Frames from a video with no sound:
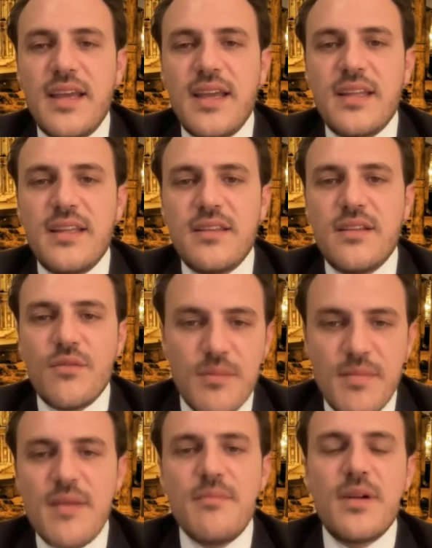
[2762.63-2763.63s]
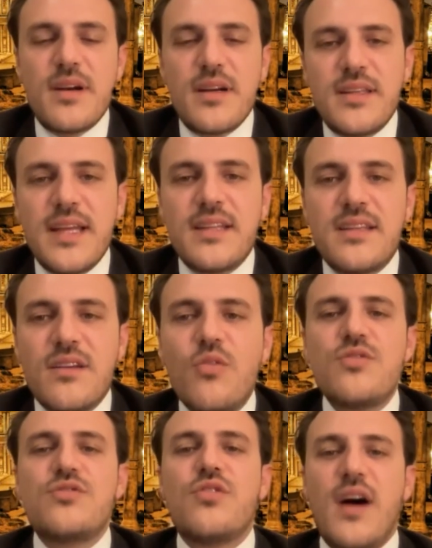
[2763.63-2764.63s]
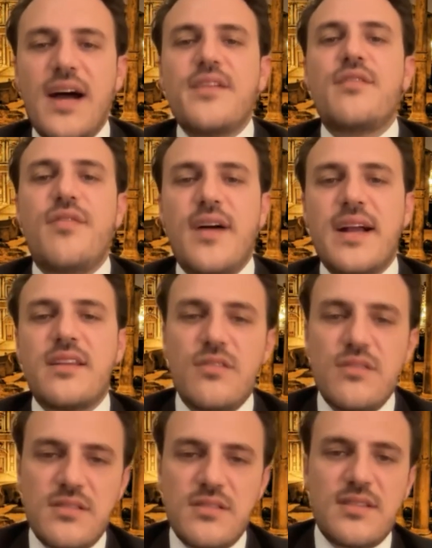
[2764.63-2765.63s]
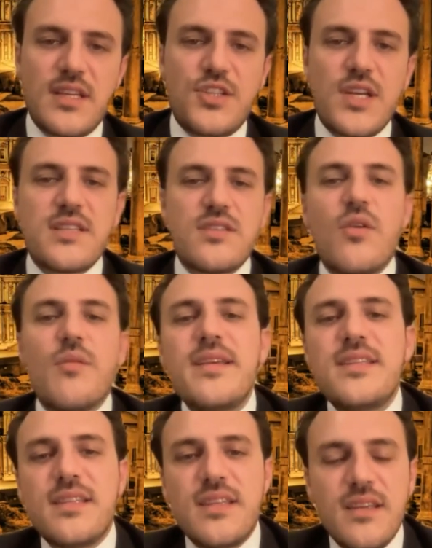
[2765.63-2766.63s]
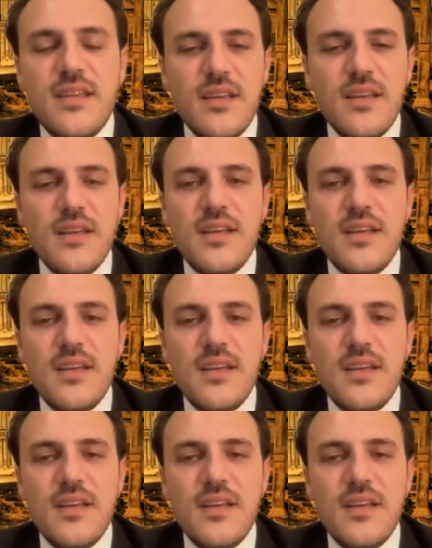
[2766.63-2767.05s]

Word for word: and remember that also other factors such as obesity